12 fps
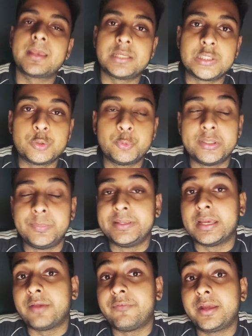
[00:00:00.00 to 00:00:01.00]
you will be
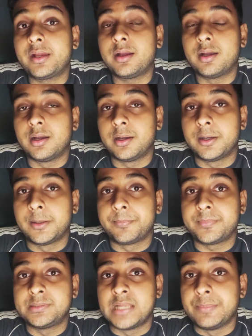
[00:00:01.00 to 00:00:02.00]
having
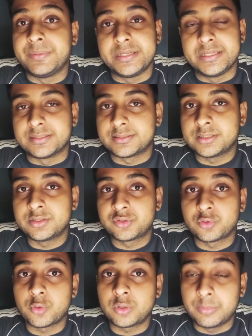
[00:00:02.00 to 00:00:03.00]
diabetes.
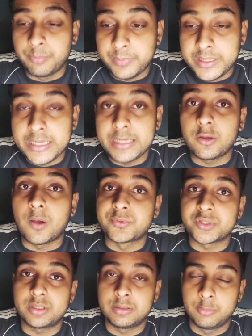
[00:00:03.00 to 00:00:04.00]
So the main
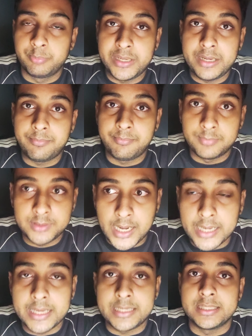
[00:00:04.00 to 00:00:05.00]
option, the main
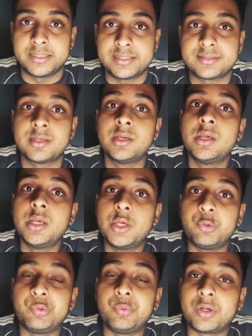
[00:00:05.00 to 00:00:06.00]
target here is,
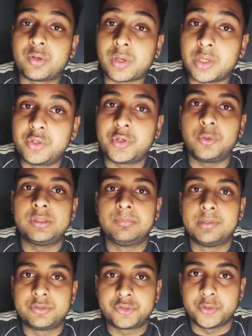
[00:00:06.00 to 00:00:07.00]
we want to control the
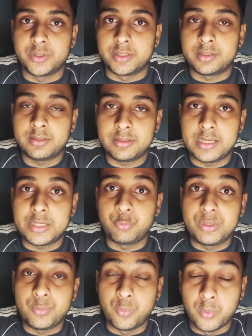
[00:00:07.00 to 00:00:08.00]
blood sugar, right?
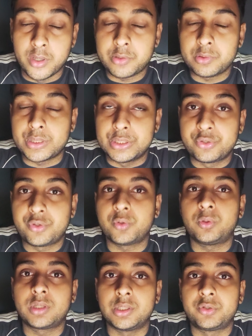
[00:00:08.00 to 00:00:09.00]
We want to
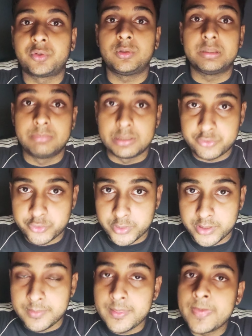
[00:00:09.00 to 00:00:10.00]
control the blood
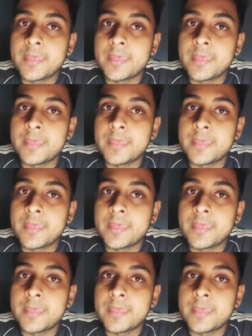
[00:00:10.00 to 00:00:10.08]
sugar.